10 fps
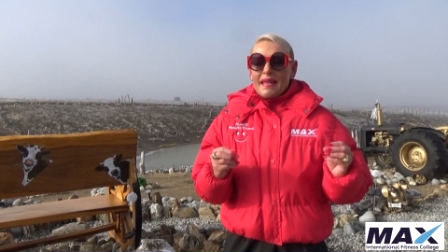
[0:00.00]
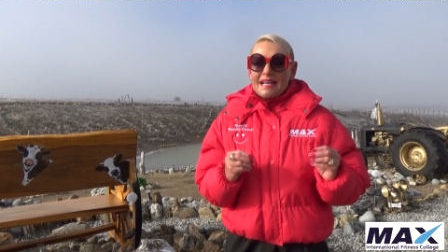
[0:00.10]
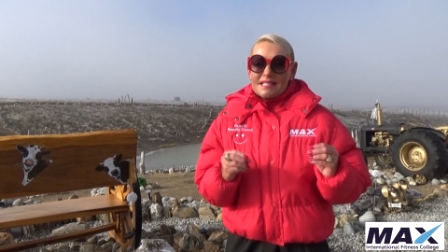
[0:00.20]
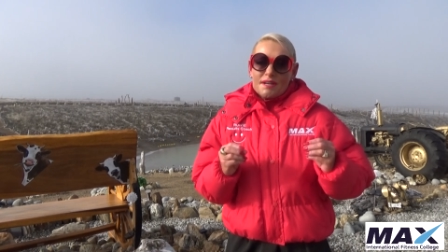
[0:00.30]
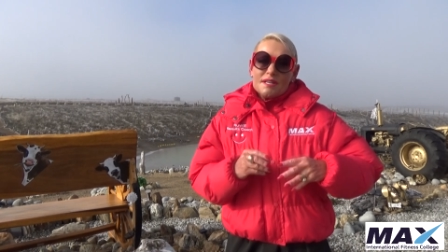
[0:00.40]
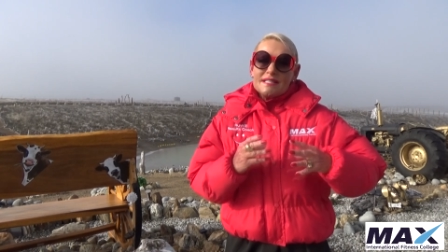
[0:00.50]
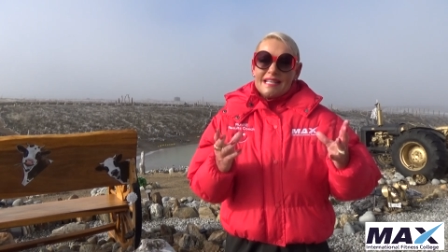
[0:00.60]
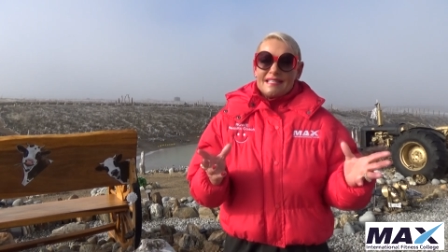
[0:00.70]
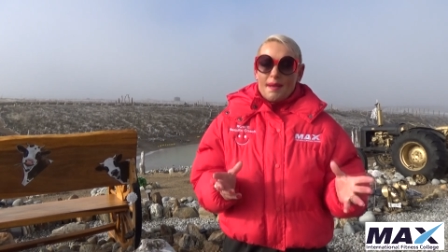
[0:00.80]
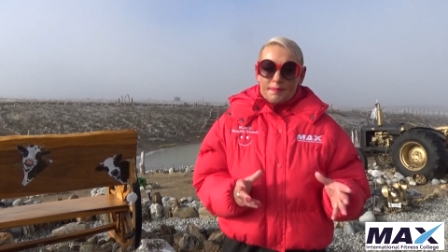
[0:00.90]
so I'll use the
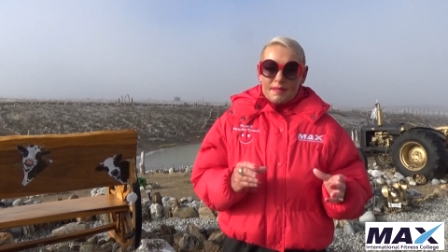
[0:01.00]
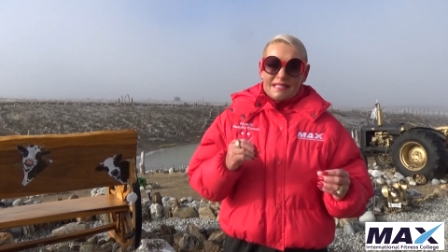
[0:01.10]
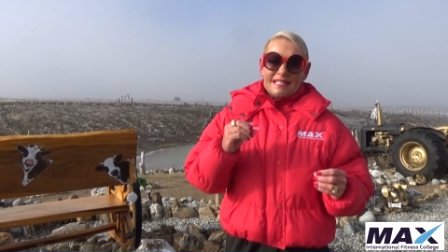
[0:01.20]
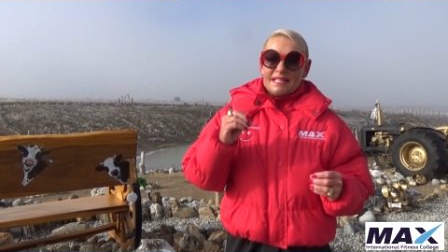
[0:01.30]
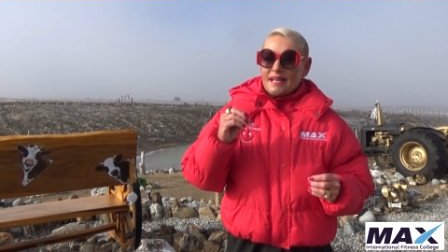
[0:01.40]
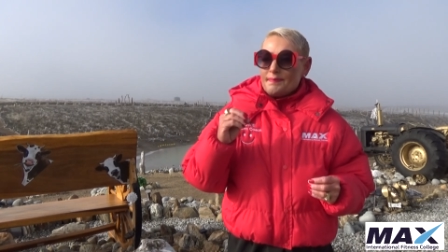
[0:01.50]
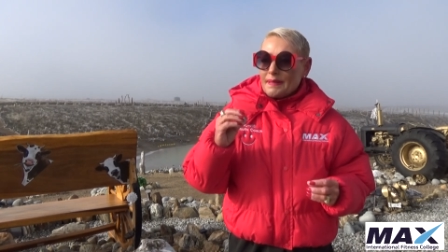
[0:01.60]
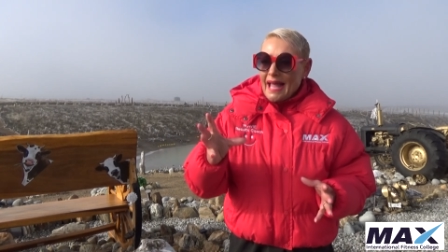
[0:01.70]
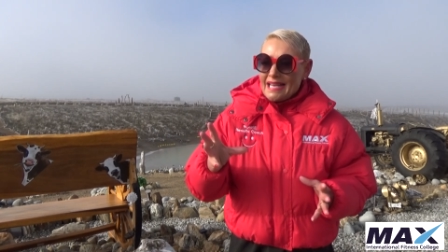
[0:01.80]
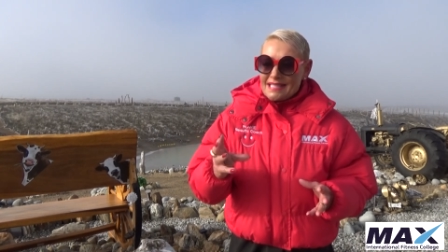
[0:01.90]
example there's a, a
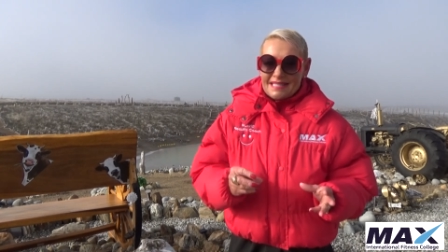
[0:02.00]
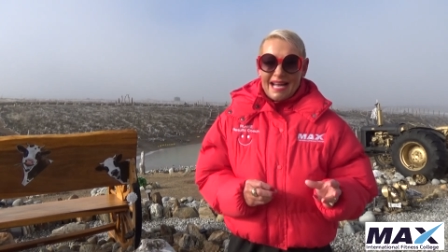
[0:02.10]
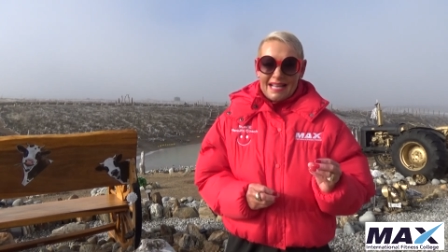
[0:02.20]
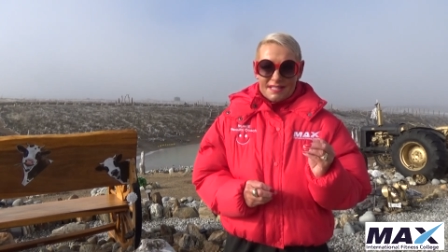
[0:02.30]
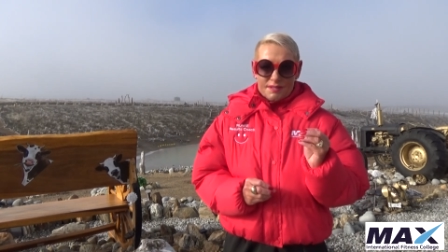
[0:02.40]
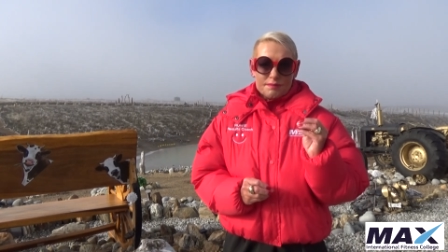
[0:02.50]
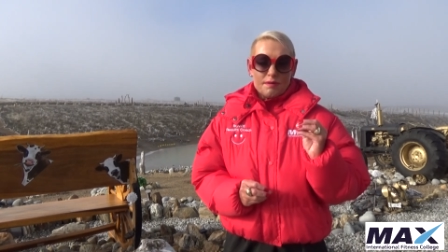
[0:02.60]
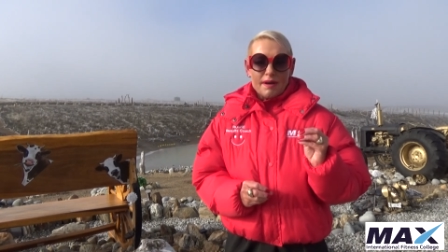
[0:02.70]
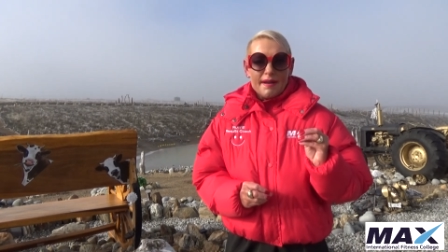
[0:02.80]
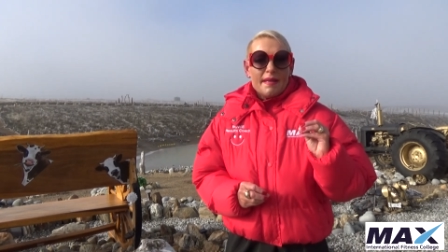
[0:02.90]
plane disaster
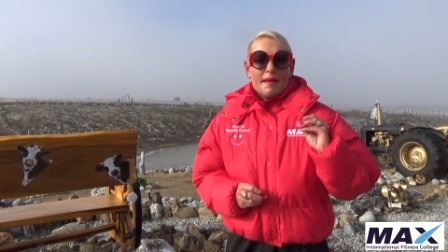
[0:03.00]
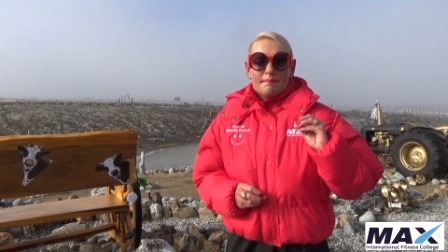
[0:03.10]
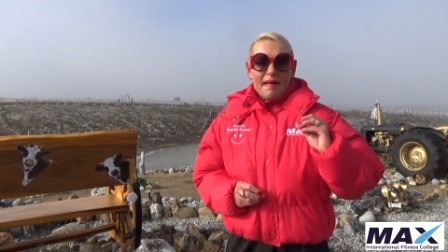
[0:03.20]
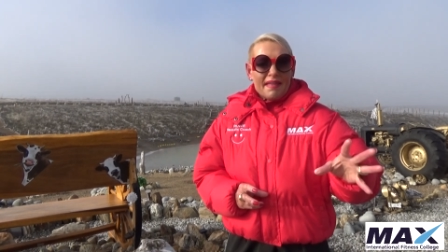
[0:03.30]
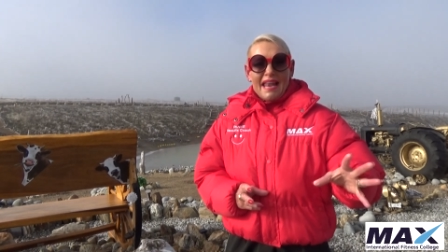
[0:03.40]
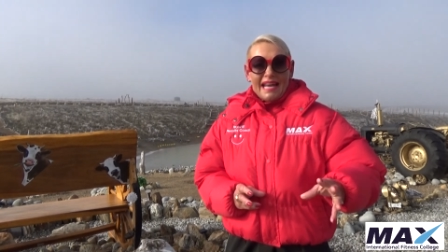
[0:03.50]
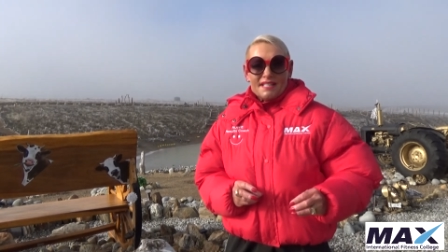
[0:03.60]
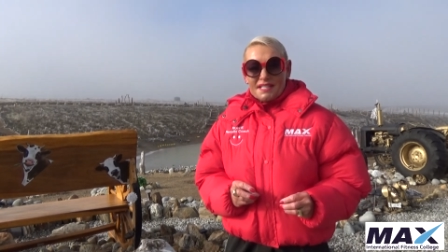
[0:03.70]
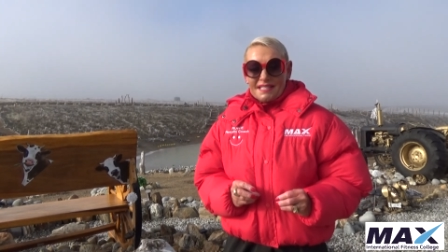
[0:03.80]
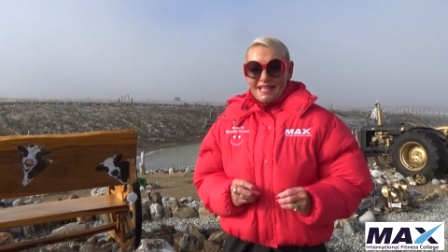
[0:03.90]
or a Mother
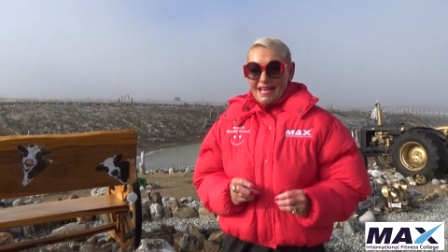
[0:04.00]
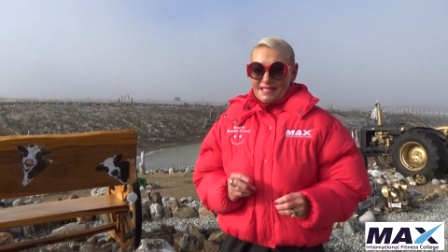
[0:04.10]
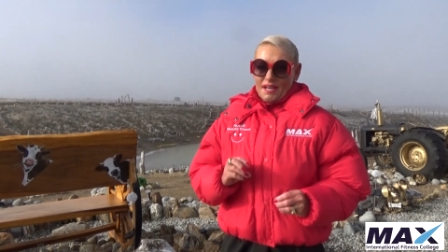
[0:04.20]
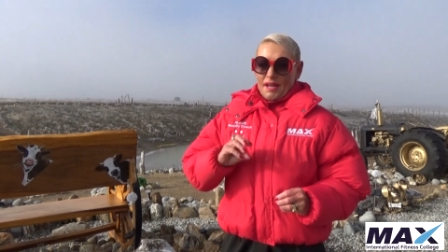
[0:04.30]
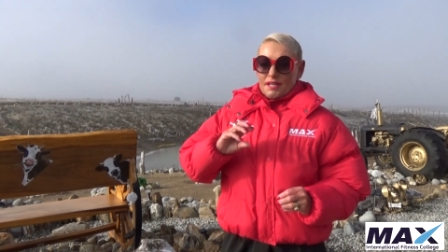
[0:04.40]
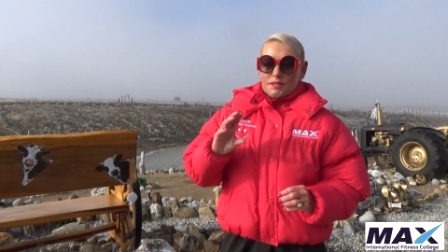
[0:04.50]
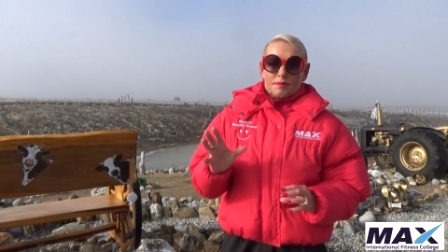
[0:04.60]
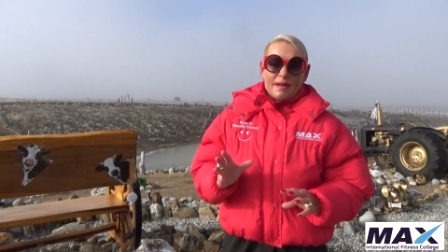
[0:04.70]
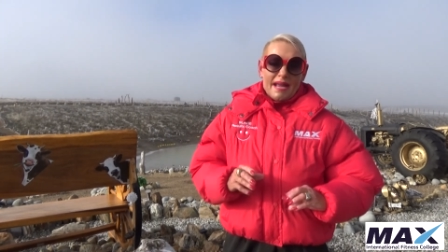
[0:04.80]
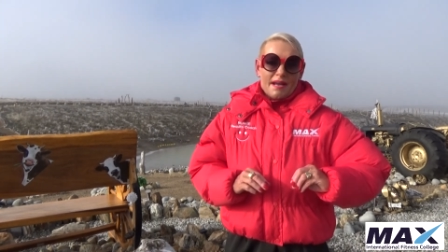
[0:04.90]
Nature disaster like a
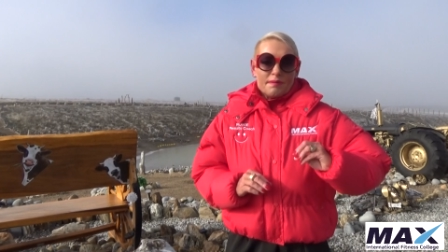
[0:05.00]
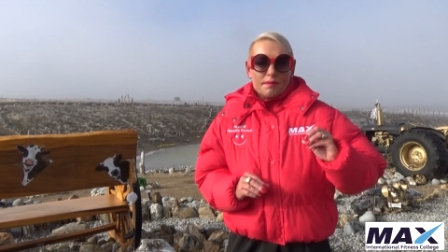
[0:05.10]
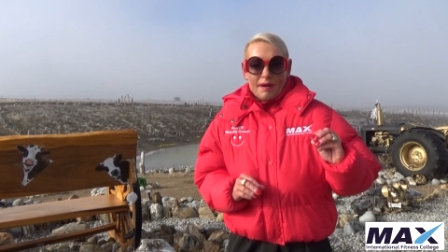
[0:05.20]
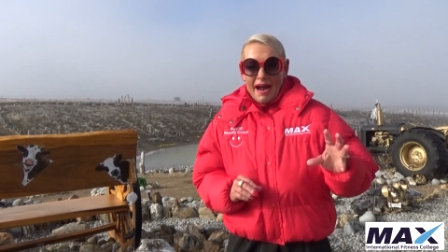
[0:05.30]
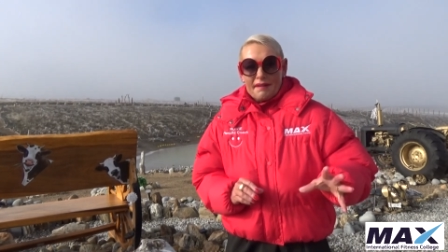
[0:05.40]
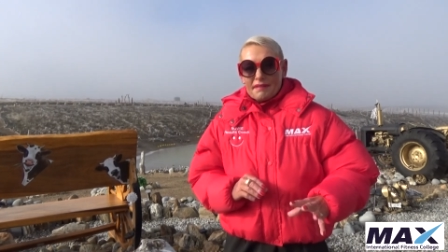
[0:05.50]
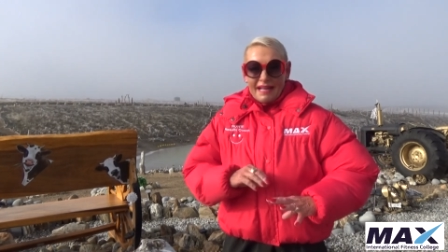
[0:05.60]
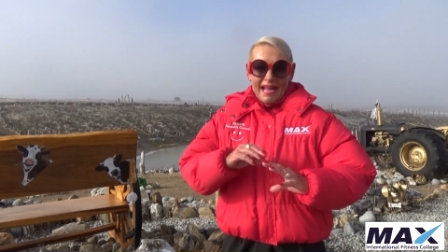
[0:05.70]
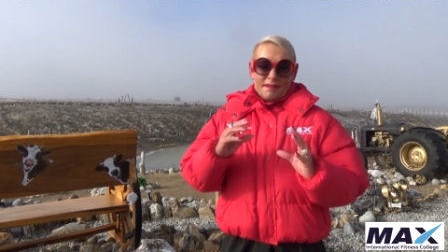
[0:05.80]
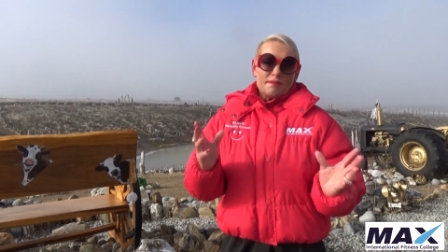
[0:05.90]
tornado or a
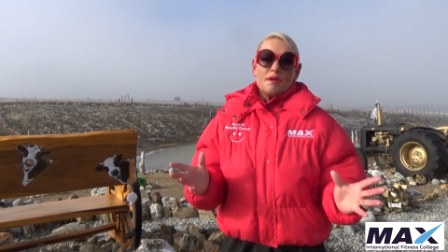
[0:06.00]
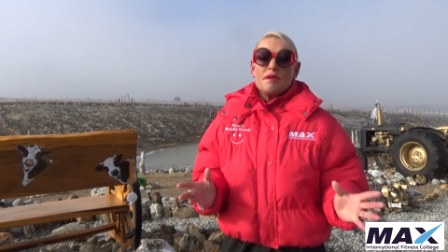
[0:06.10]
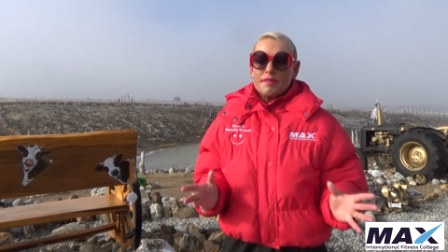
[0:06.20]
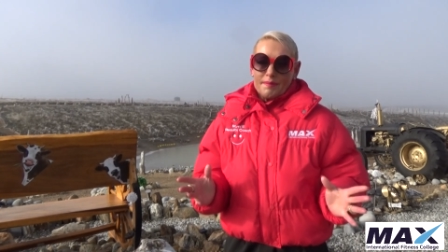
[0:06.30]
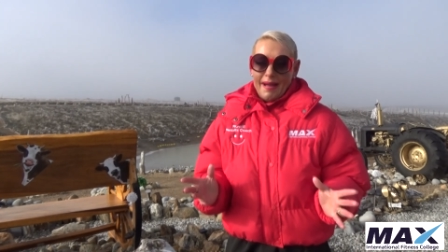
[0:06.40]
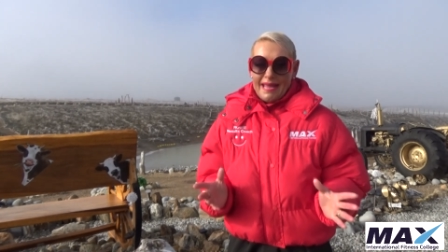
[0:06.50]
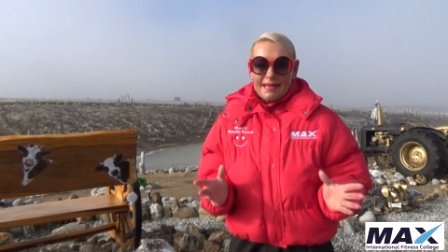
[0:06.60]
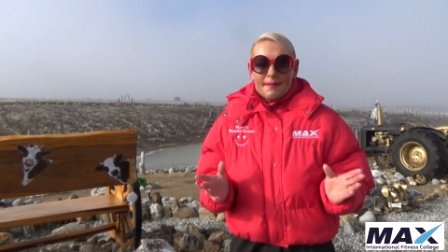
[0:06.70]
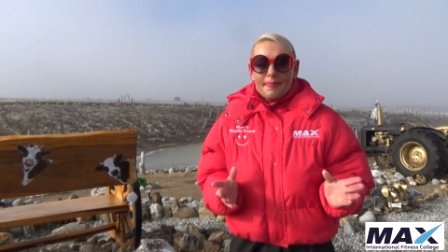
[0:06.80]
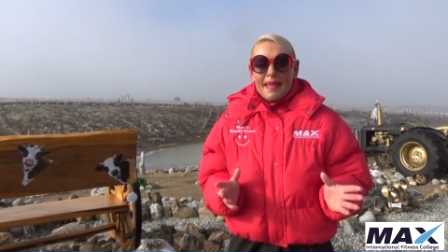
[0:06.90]
hurricane or an
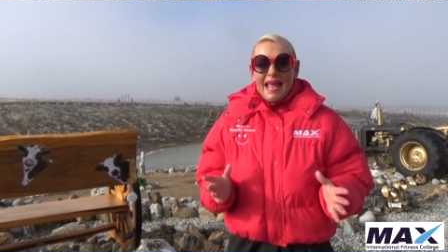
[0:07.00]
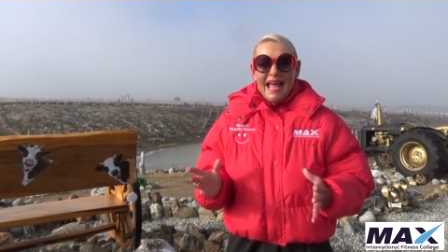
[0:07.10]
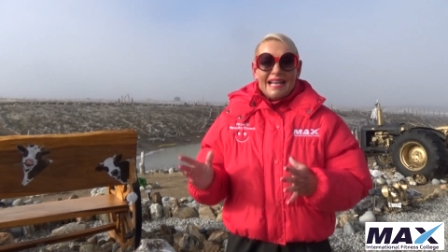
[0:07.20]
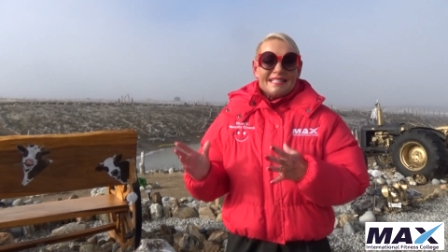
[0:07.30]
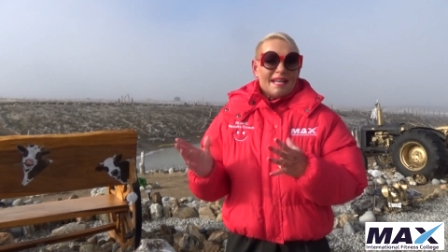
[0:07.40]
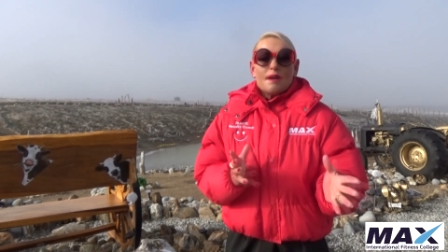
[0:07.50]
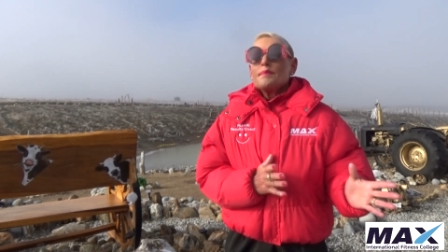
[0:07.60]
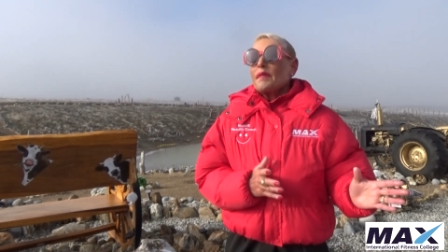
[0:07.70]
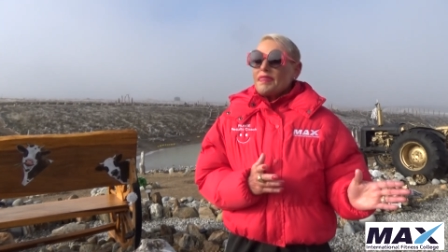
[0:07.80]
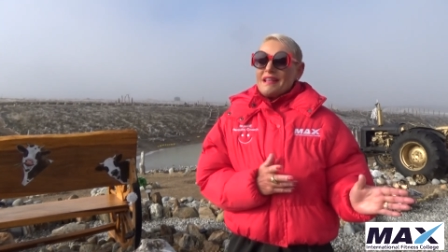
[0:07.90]
earthquake, and
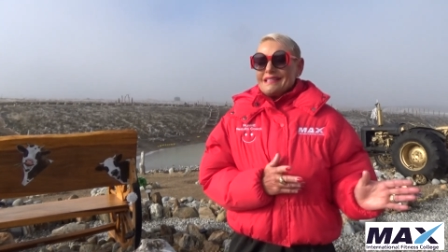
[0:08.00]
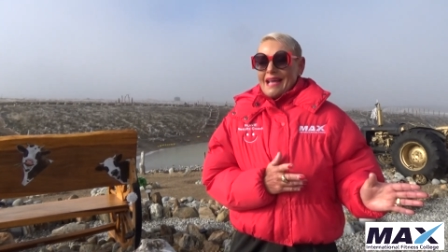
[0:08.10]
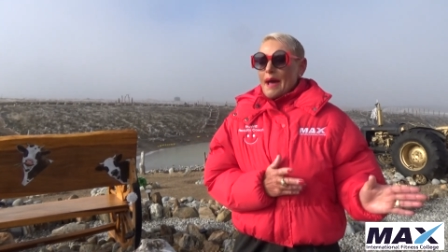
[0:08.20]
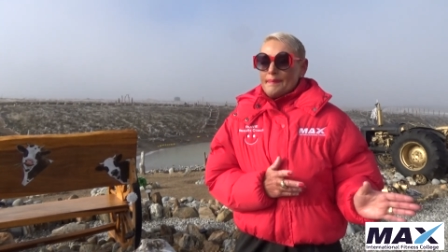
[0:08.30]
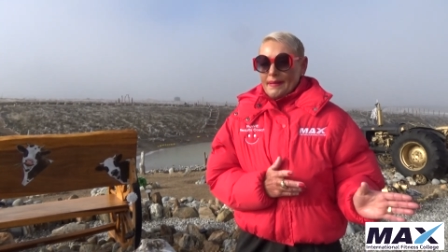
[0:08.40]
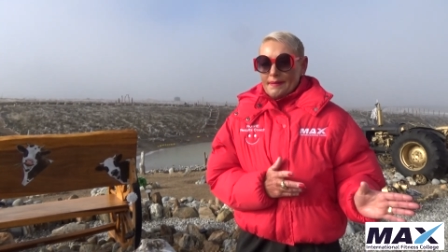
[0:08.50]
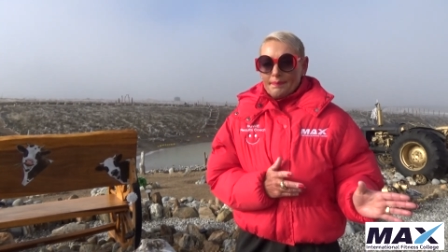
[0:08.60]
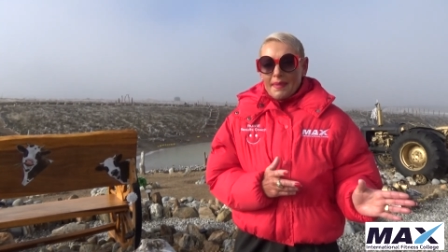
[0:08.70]
terrible things happen.